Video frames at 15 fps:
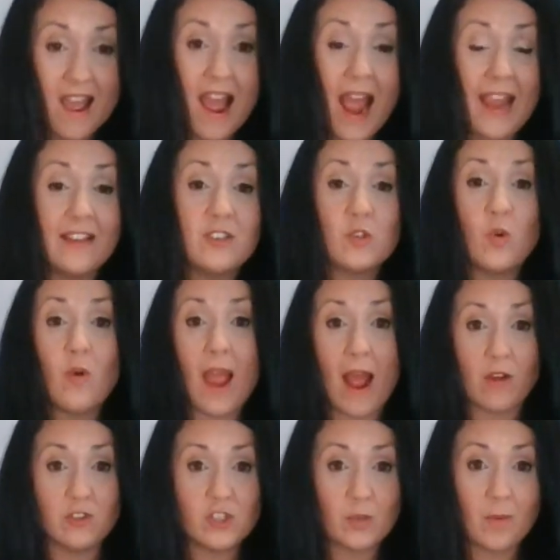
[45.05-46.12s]
high school
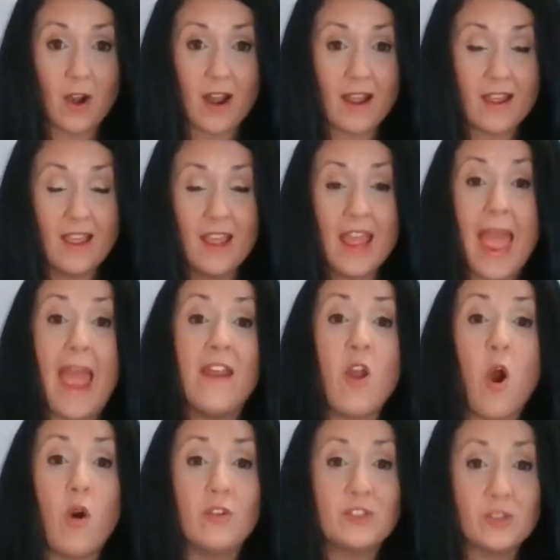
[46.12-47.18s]
algebra, and
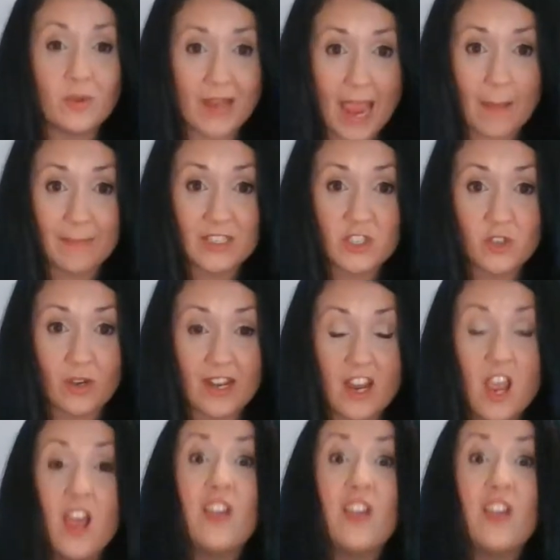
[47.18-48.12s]
also chemistry.